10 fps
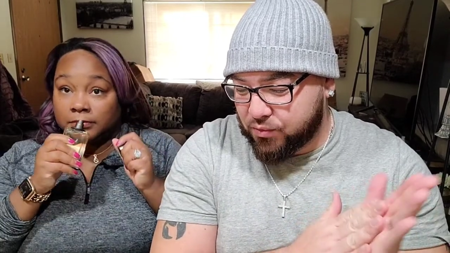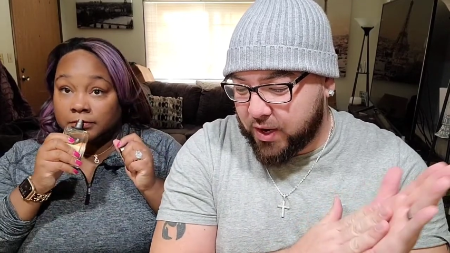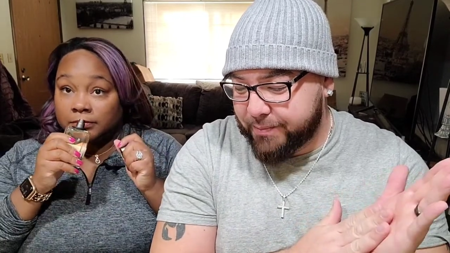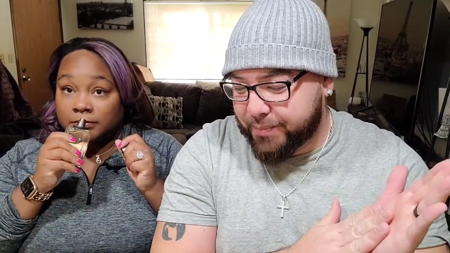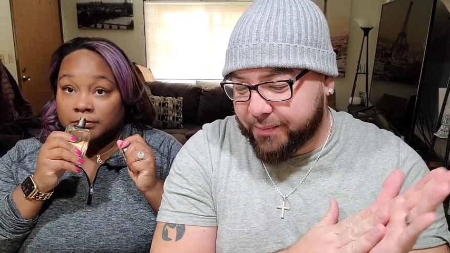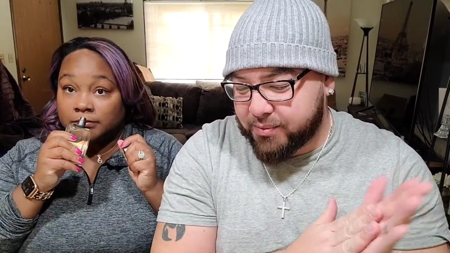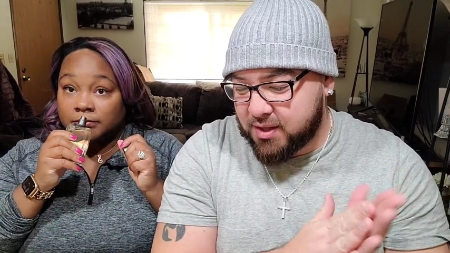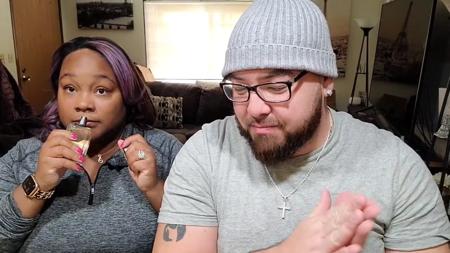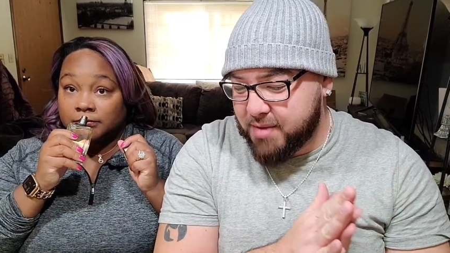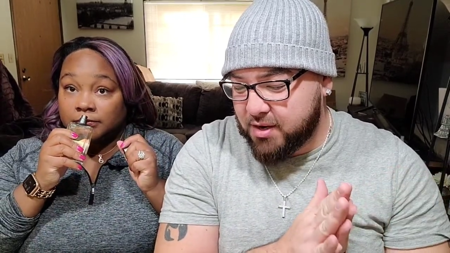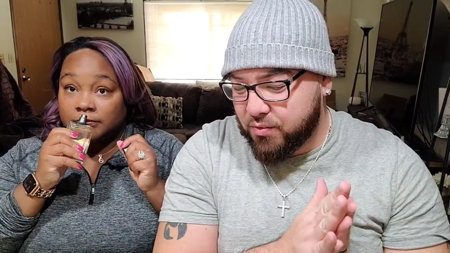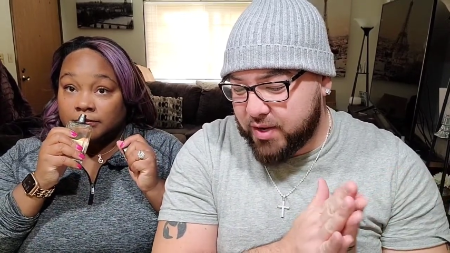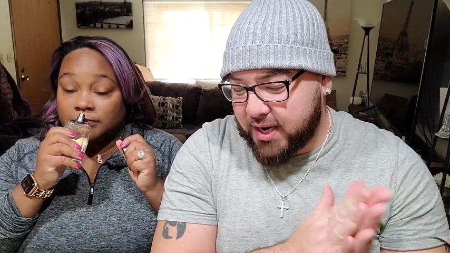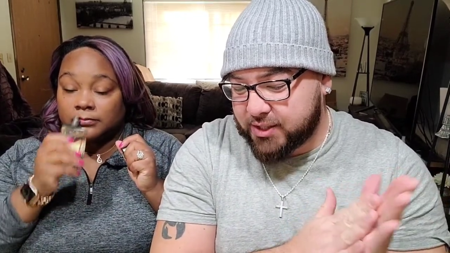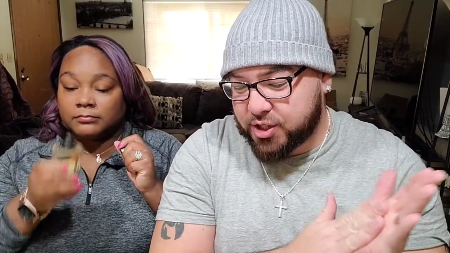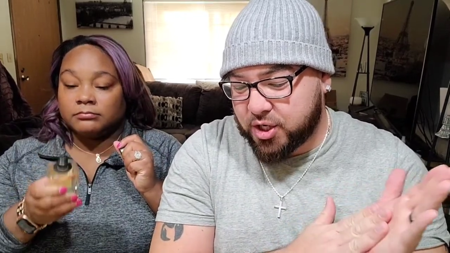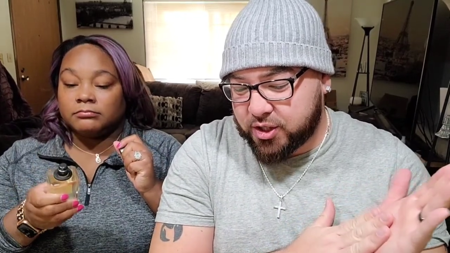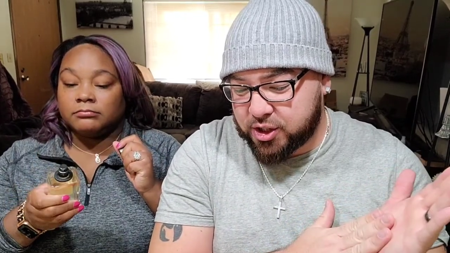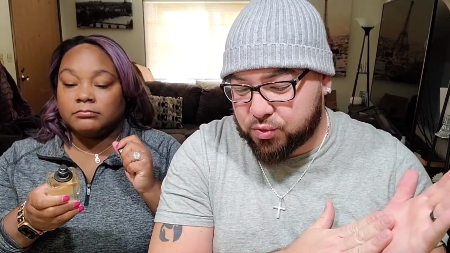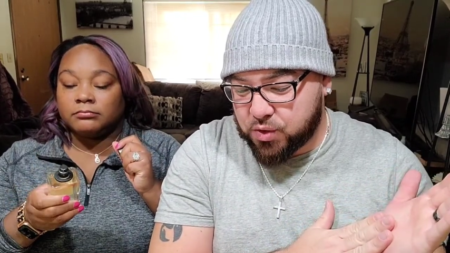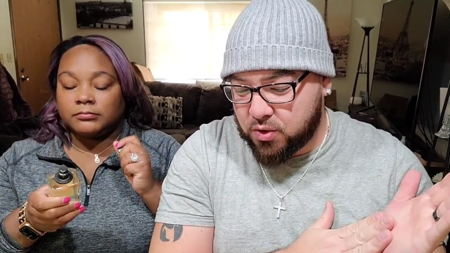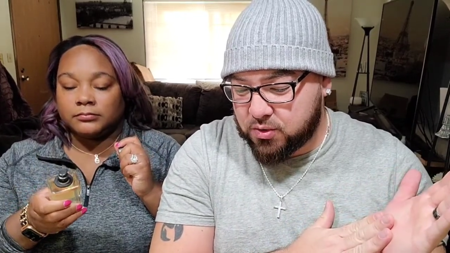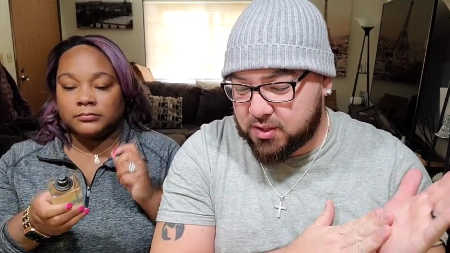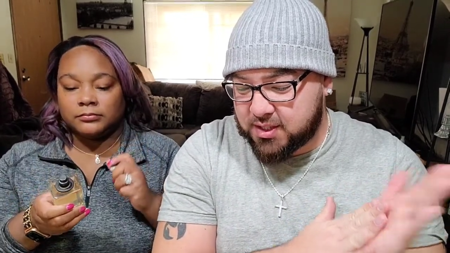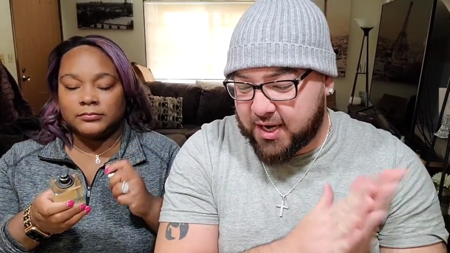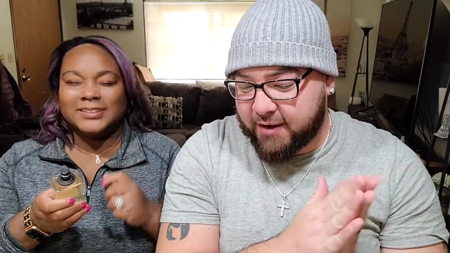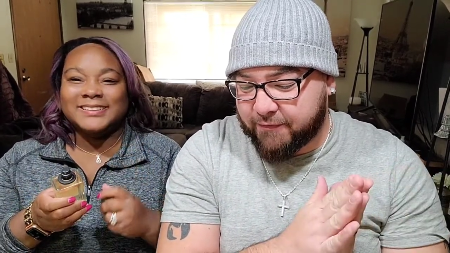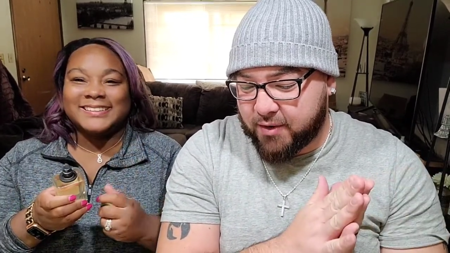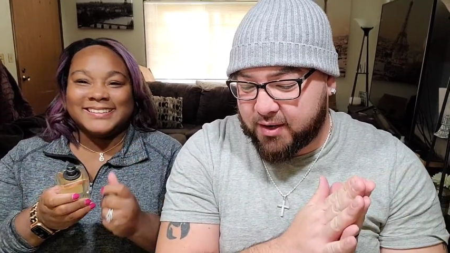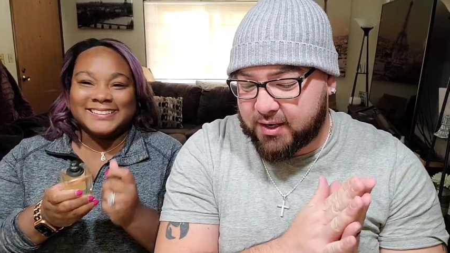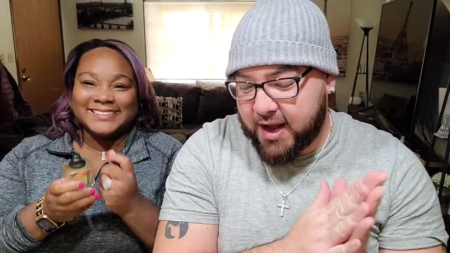Speaker 1: and white pepper. In the middle, we got Turkish rose, saffron,